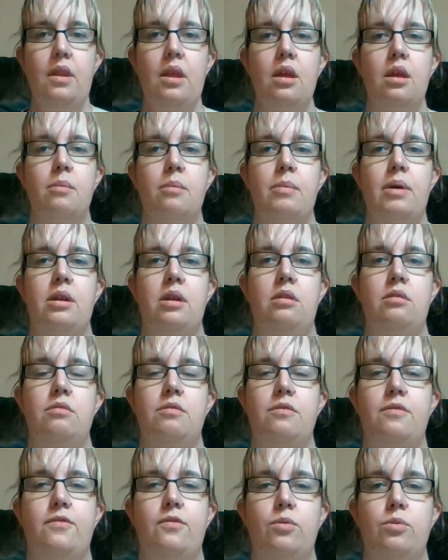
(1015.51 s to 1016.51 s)
and I look
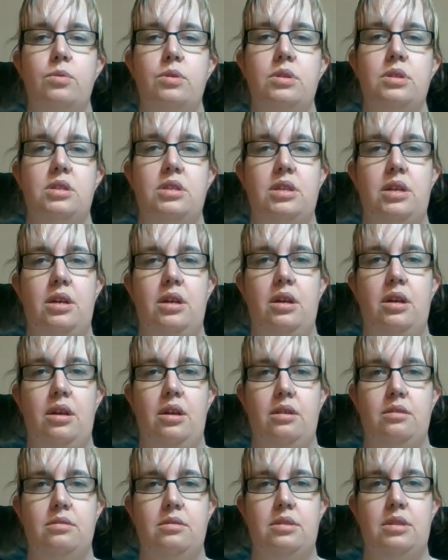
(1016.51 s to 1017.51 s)
forward to
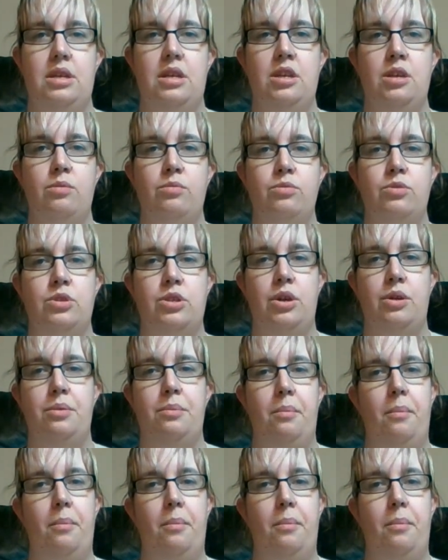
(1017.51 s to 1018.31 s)
seeing you all soon.